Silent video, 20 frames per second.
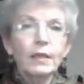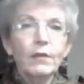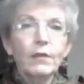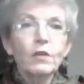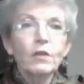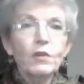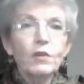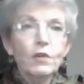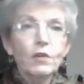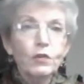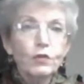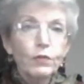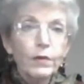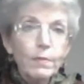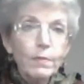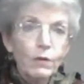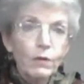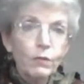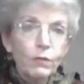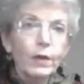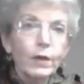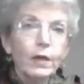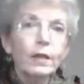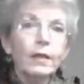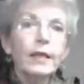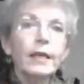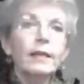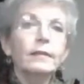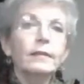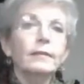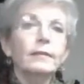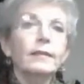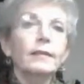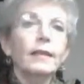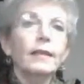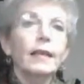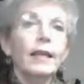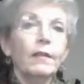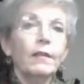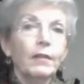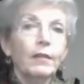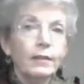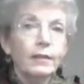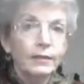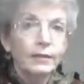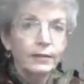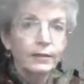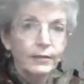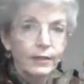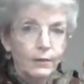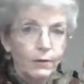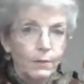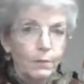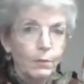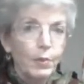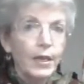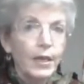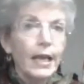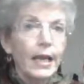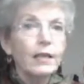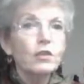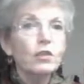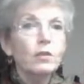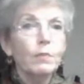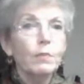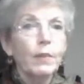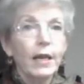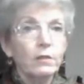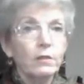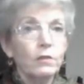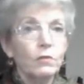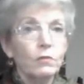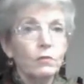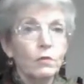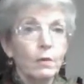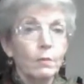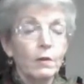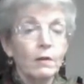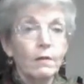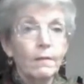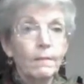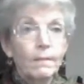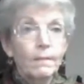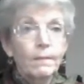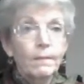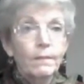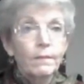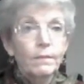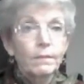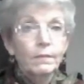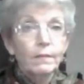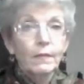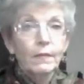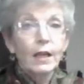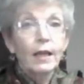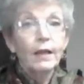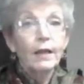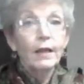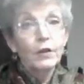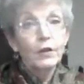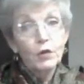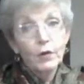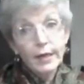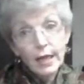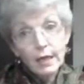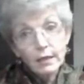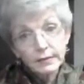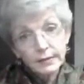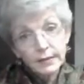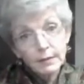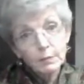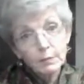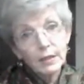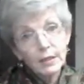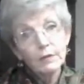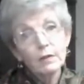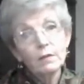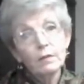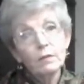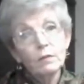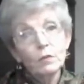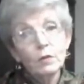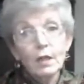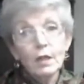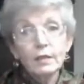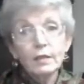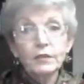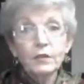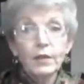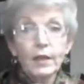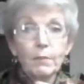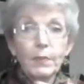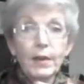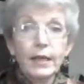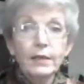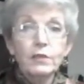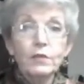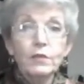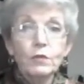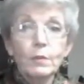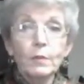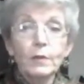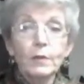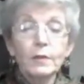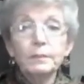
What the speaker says: Your treatment really is get the serum pH back to normal, and then your calcium level will also get back to normal.